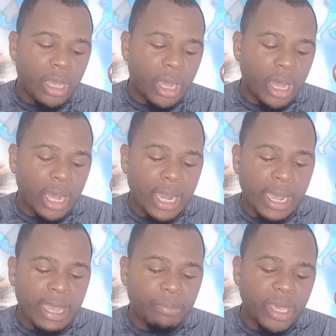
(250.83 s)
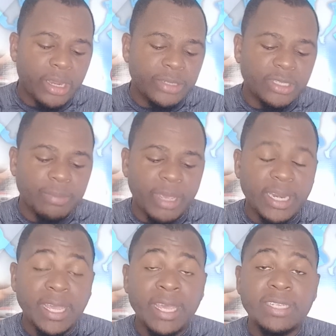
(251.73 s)
Kyle Mayers, he
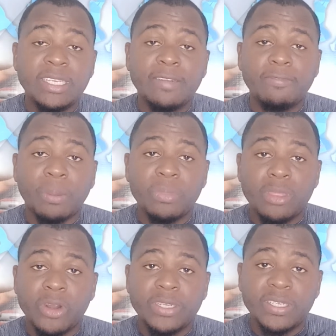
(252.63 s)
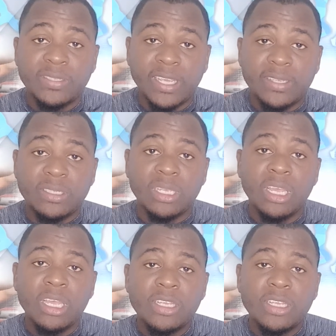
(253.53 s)
made 18 from 36.